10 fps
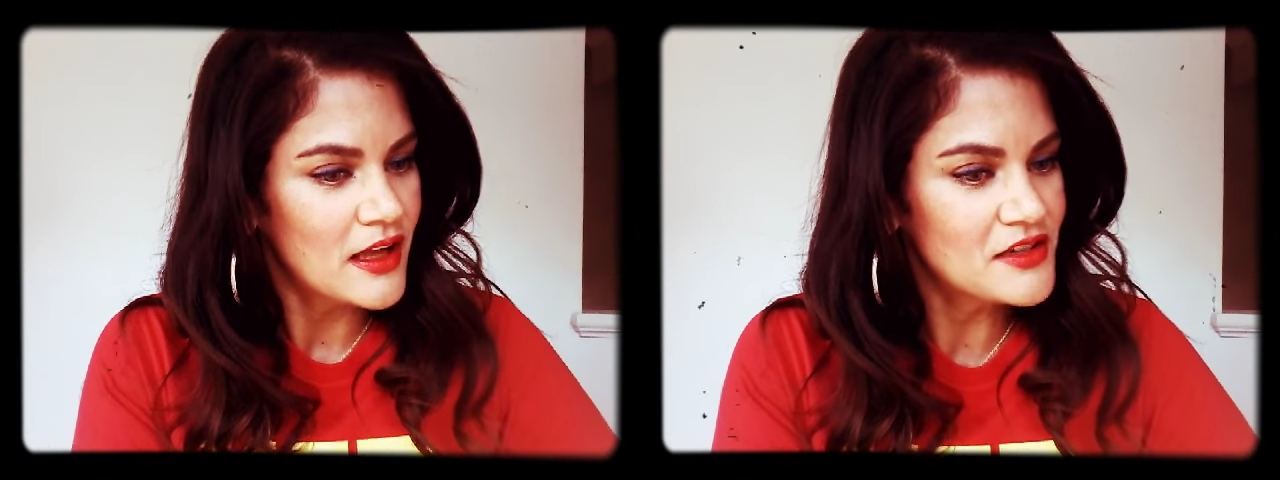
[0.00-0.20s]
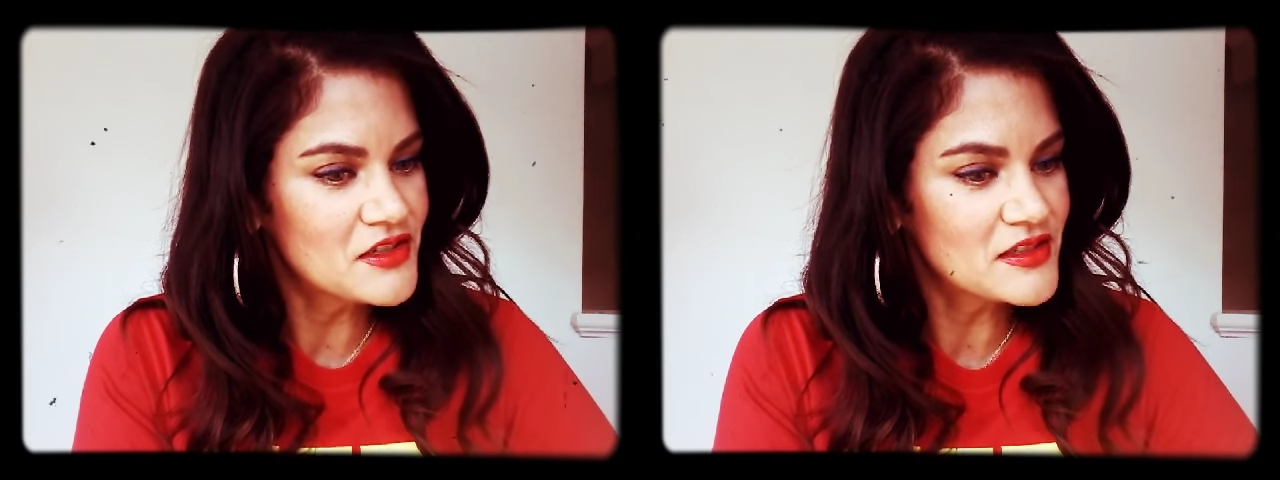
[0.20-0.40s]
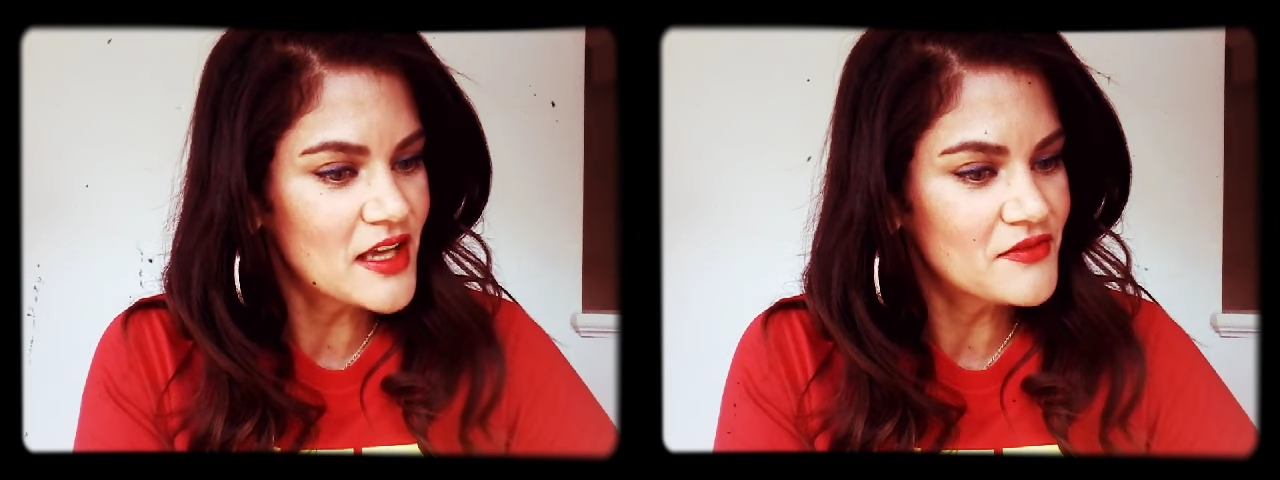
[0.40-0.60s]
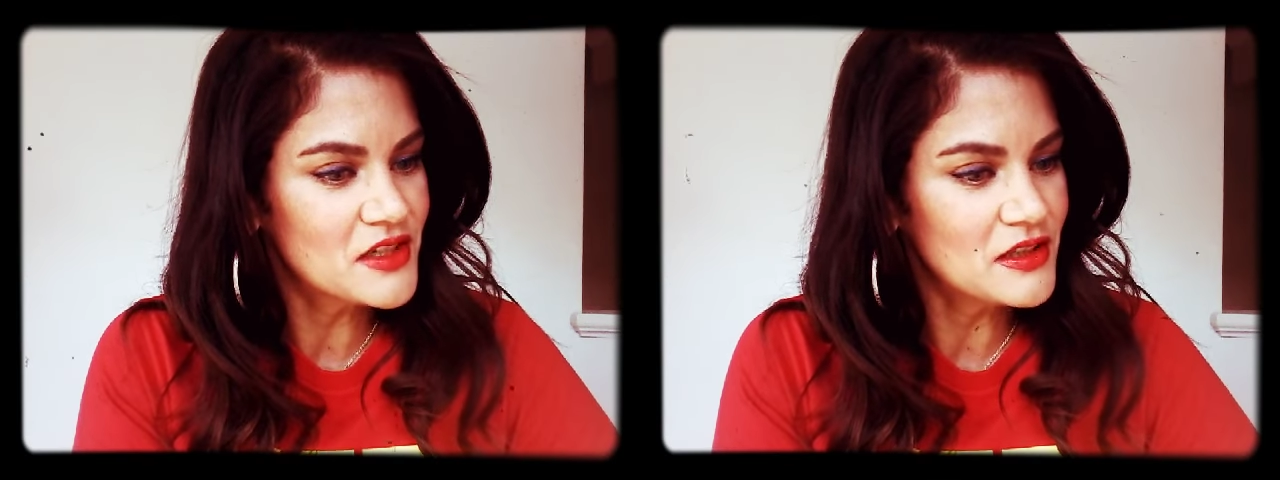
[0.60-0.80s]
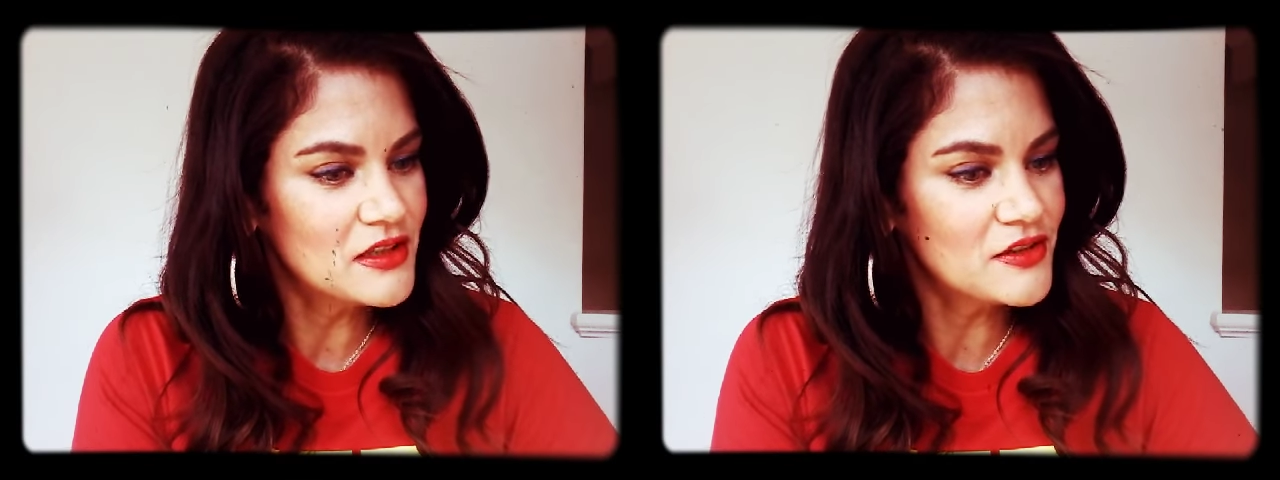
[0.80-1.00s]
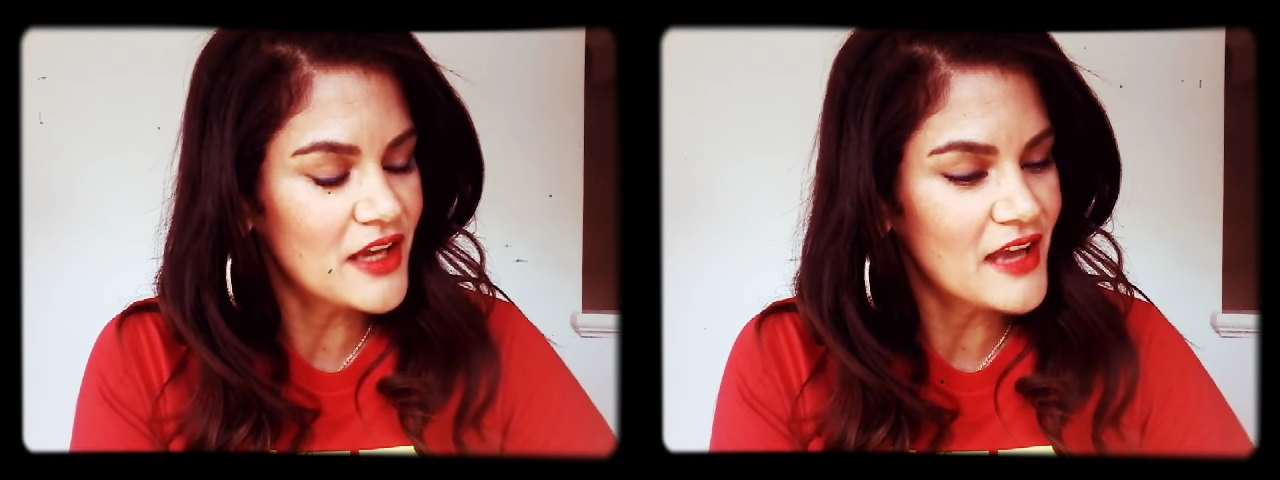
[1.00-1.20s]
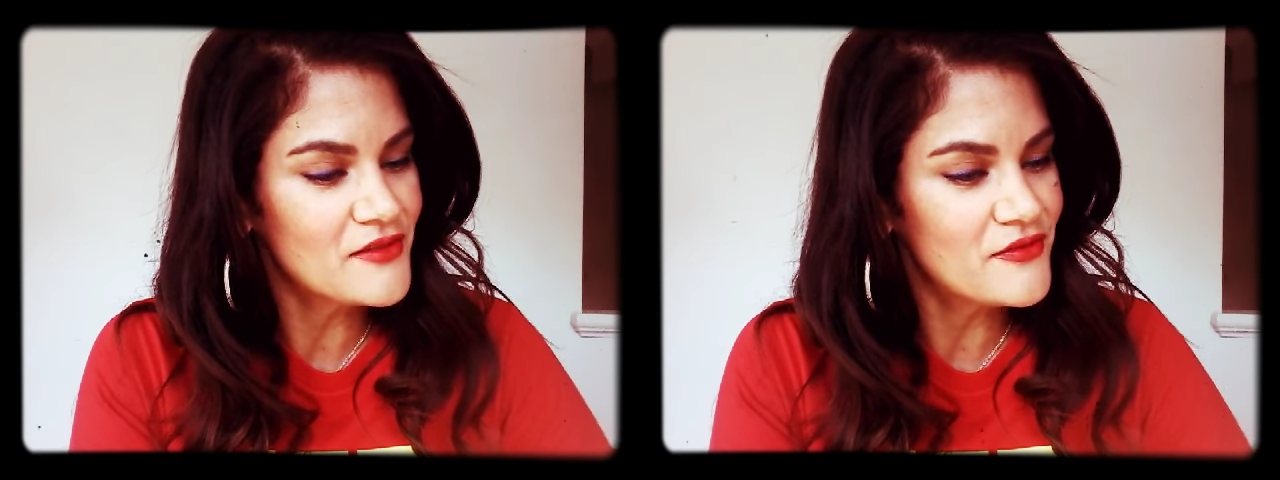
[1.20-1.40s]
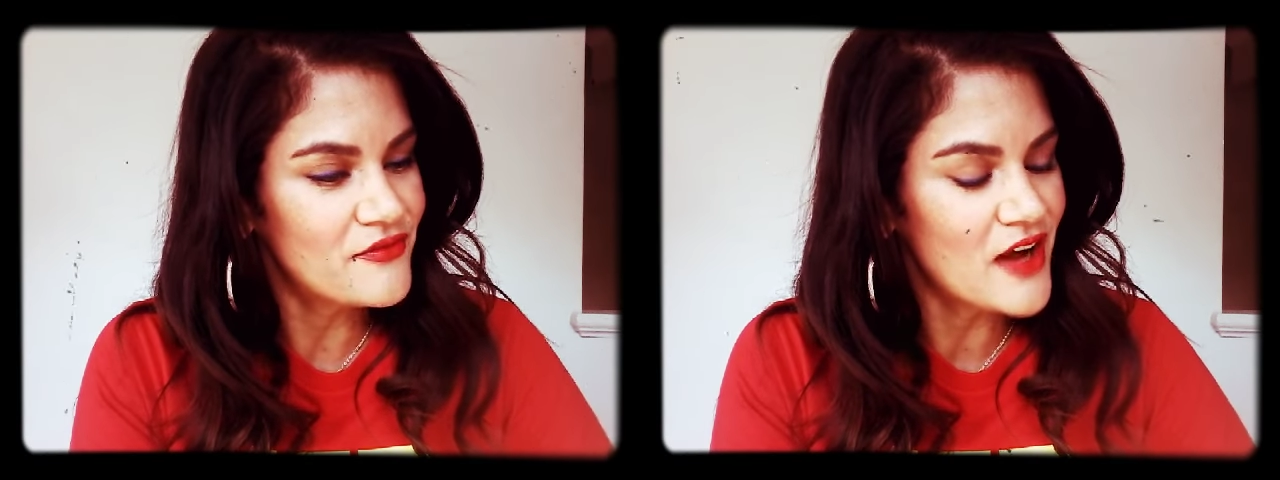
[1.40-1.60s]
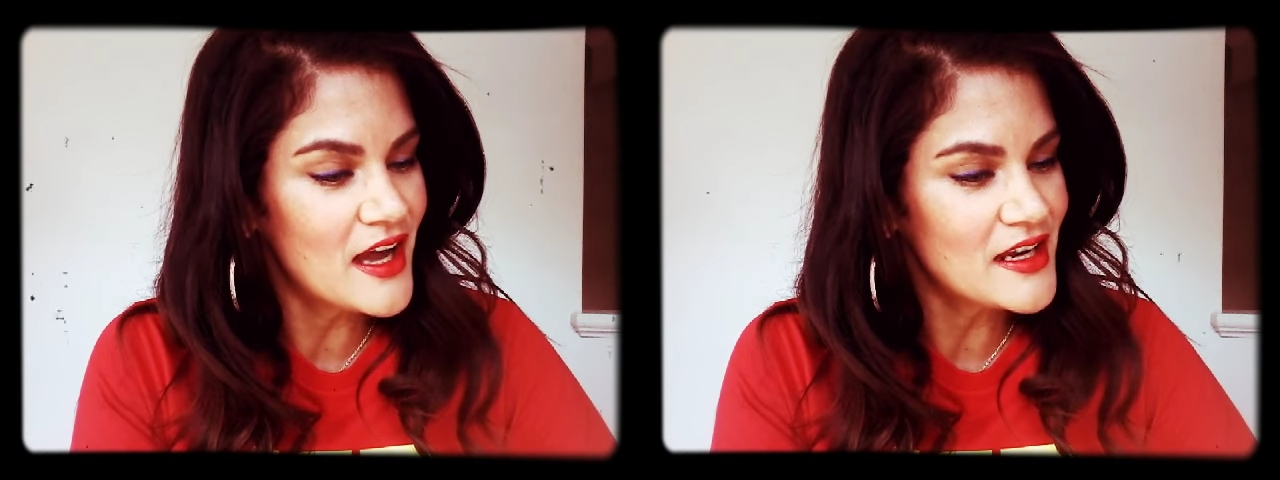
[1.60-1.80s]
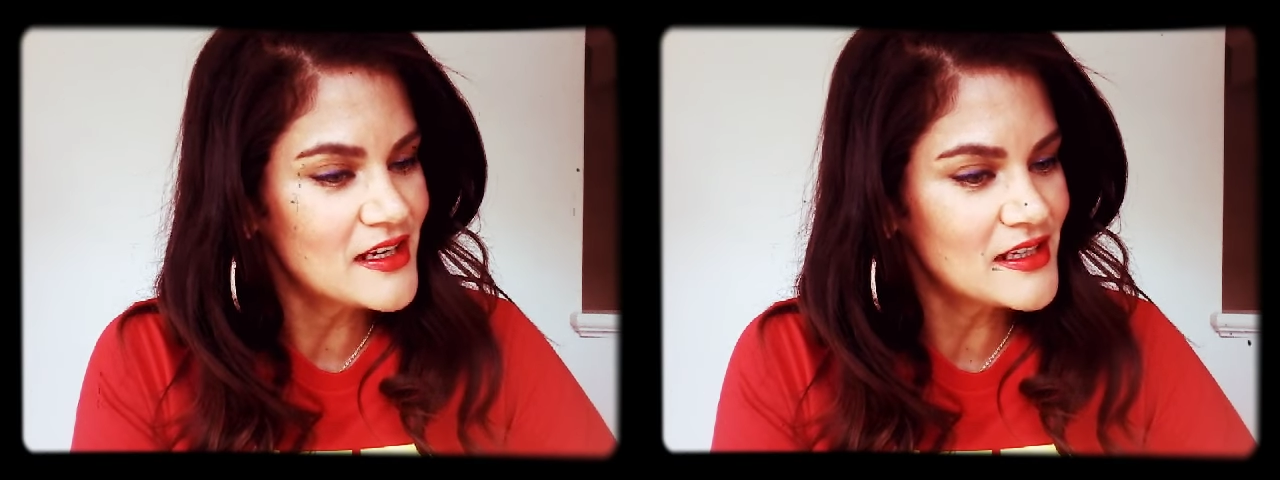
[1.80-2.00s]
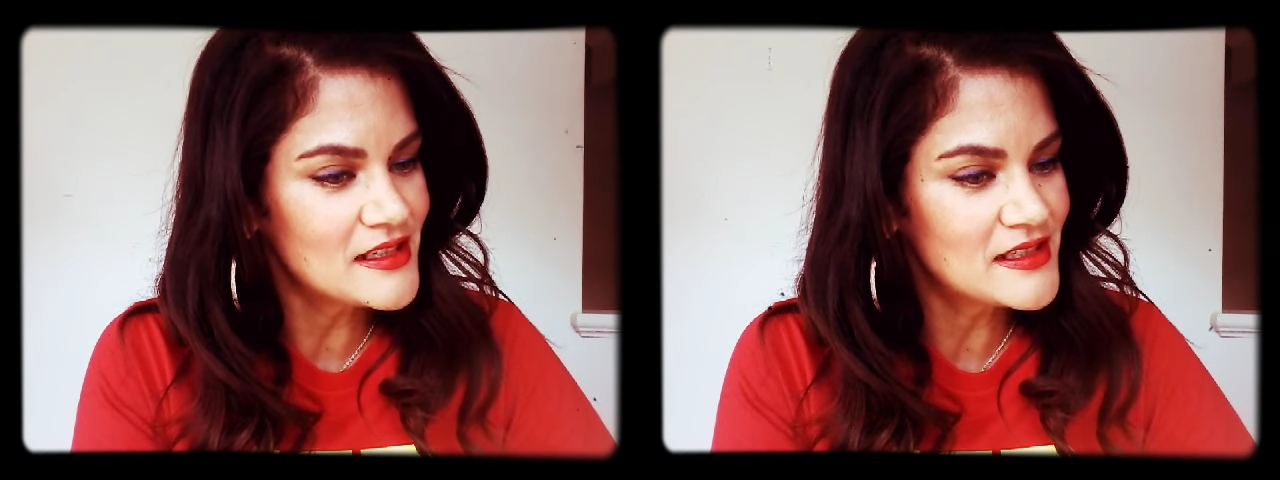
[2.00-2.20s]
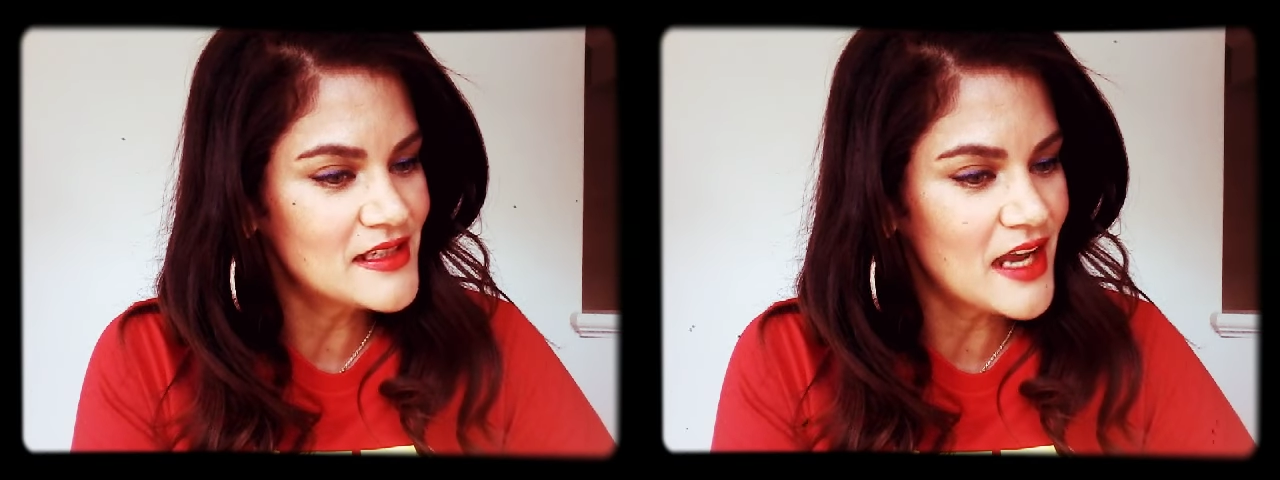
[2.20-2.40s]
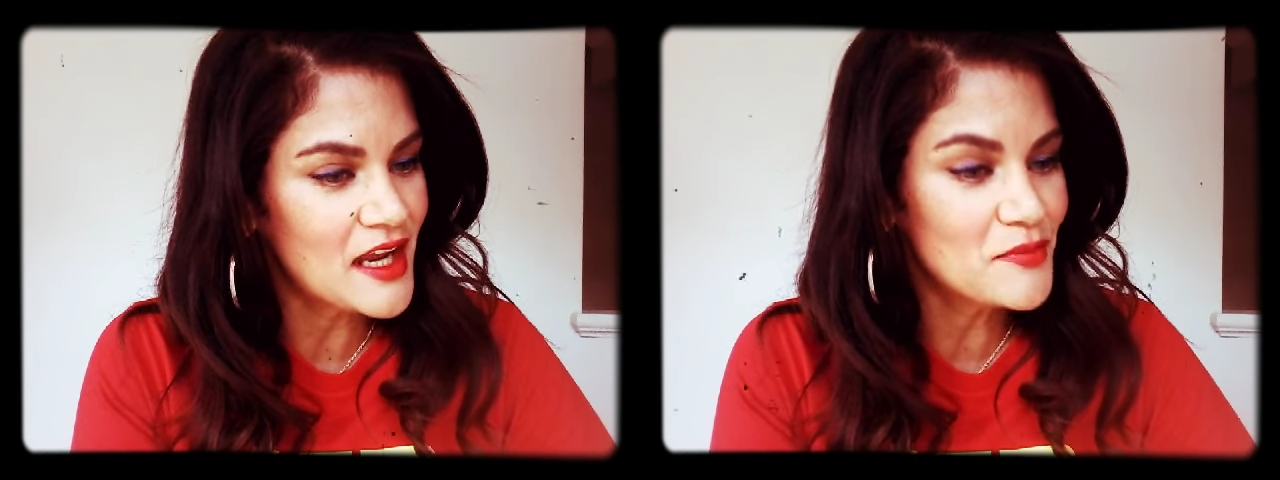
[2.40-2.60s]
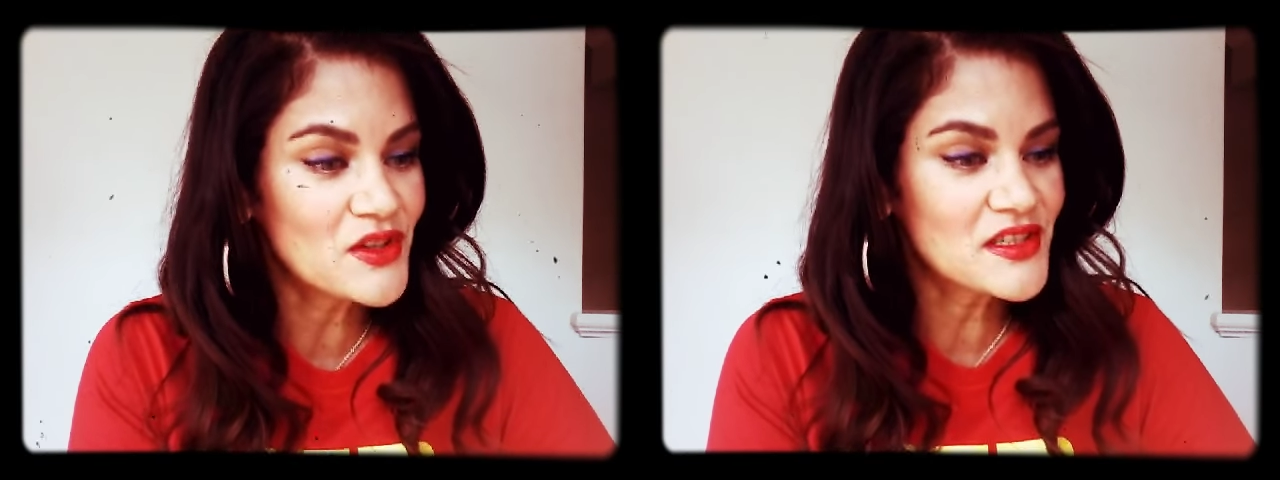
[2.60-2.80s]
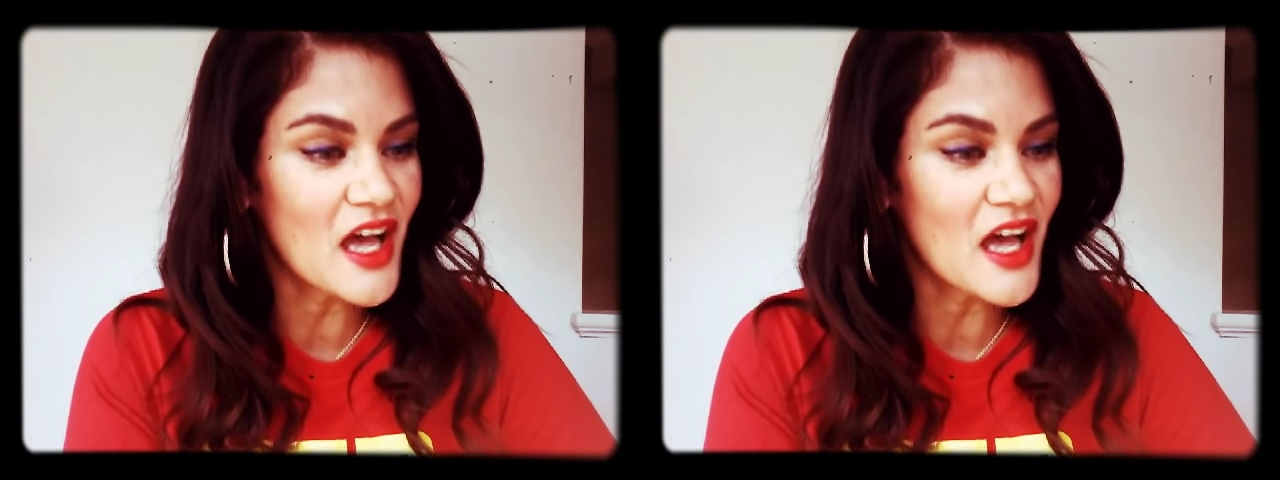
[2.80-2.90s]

I just have to look and find his name because